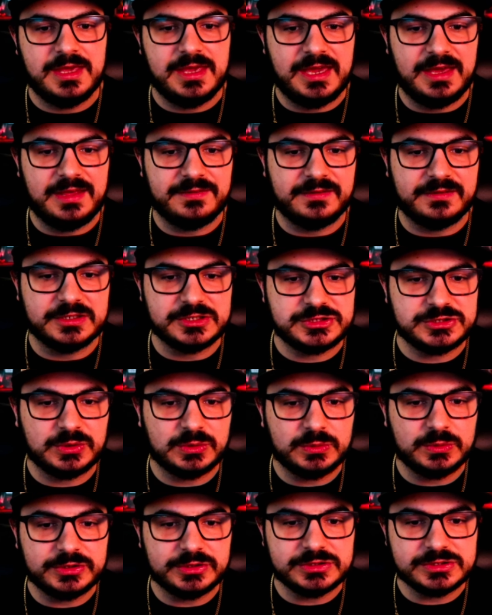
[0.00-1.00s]
And then the
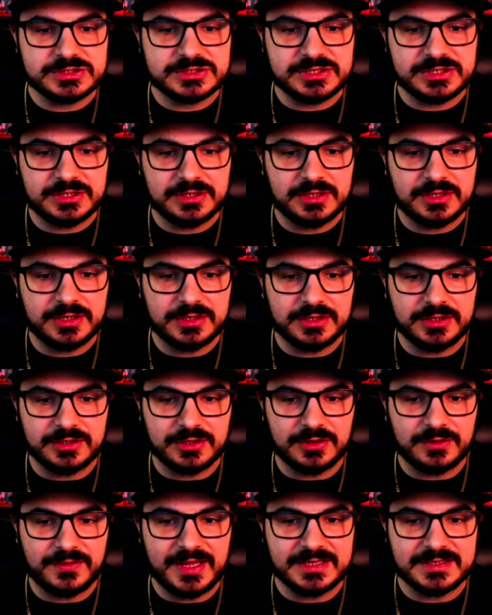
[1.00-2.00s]
shoulders,
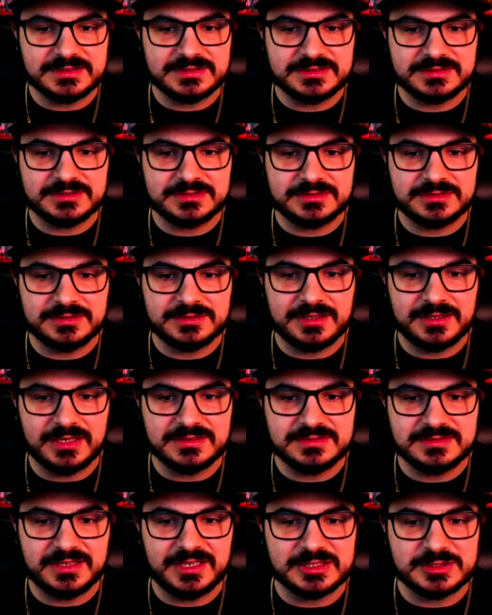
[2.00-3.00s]
I'd
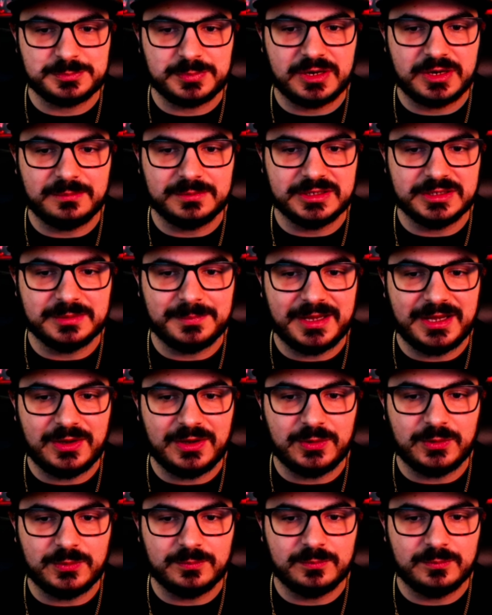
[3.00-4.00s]
say it's probably about